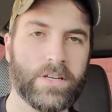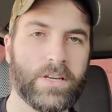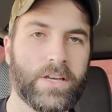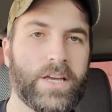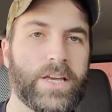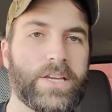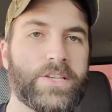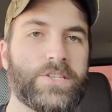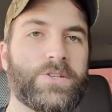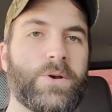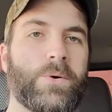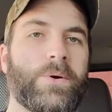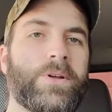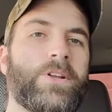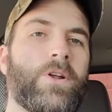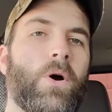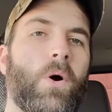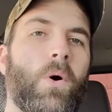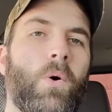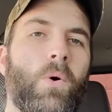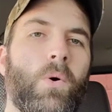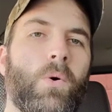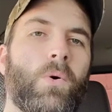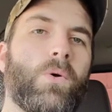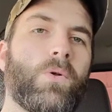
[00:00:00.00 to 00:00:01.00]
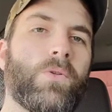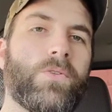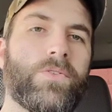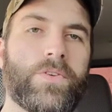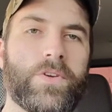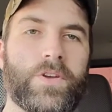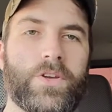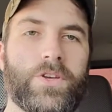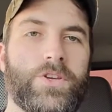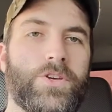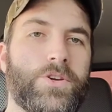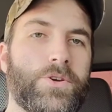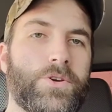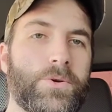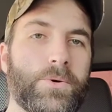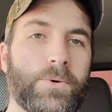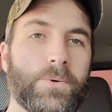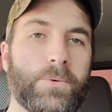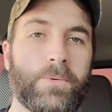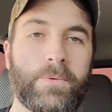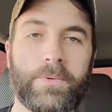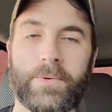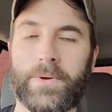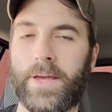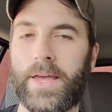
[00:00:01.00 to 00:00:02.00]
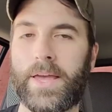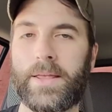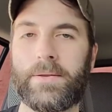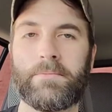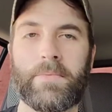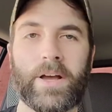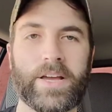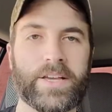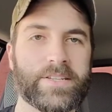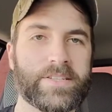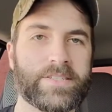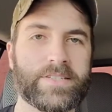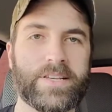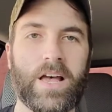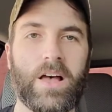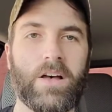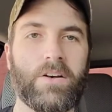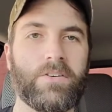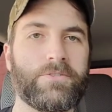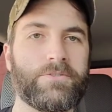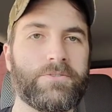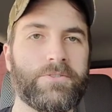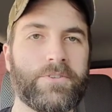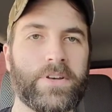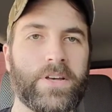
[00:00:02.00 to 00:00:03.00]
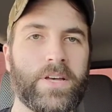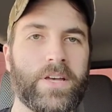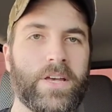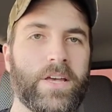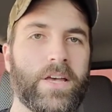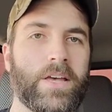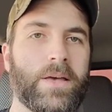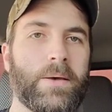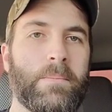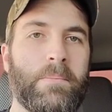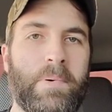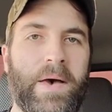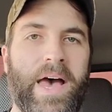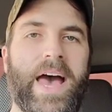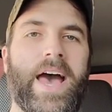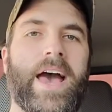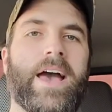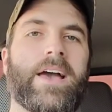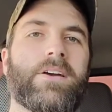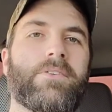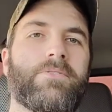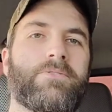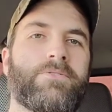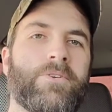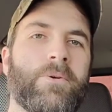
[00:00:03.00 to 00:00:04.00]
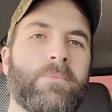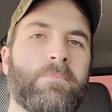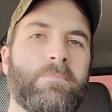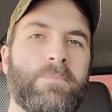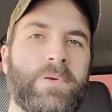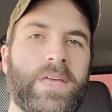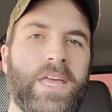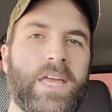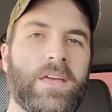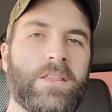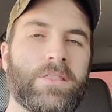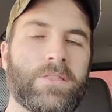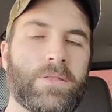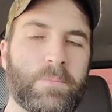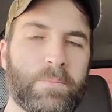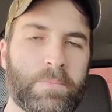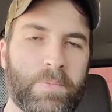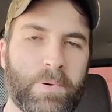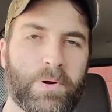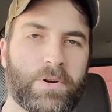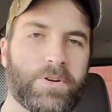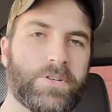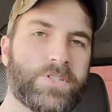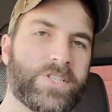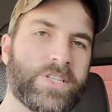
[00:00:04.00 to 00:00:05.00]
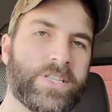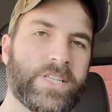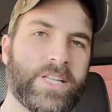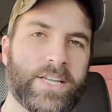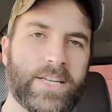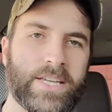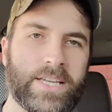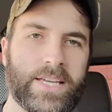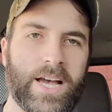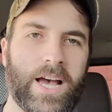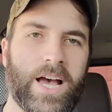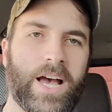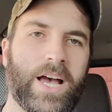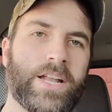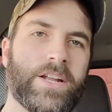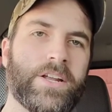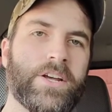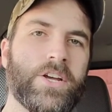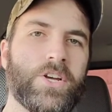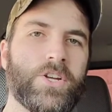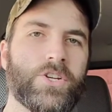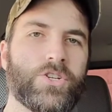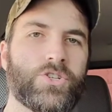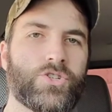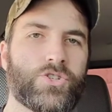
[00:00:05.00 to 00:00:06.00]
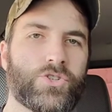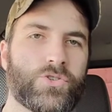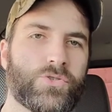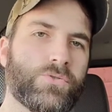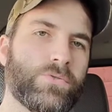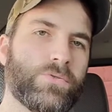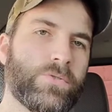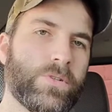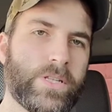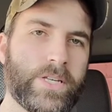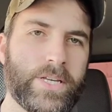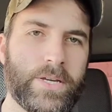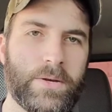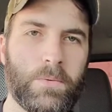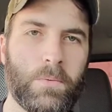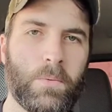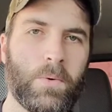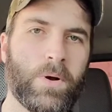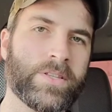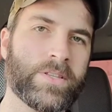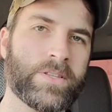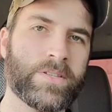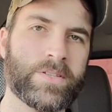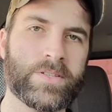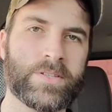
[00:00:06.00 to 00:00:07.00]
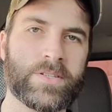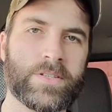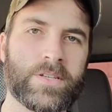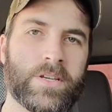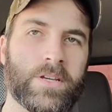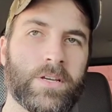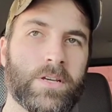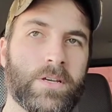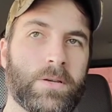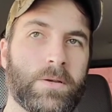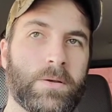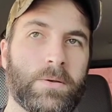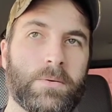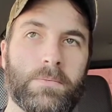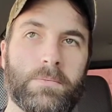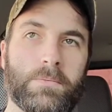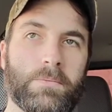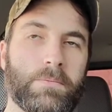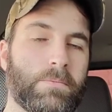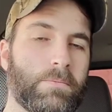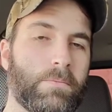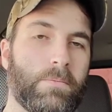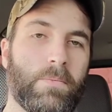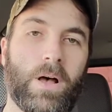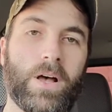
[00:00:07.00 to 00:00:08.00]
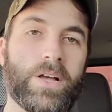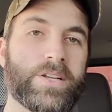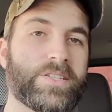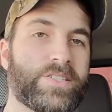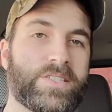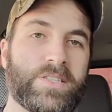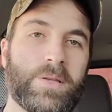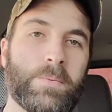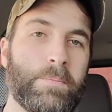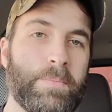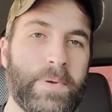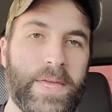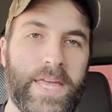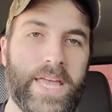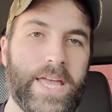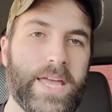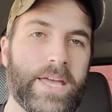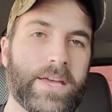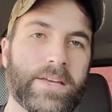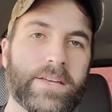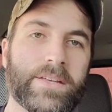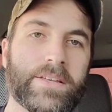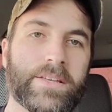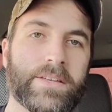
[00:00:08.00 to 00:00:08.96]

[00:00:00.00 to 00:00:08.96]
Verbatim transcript: is going to hold you and myself back from being the person that God truly wants us to be.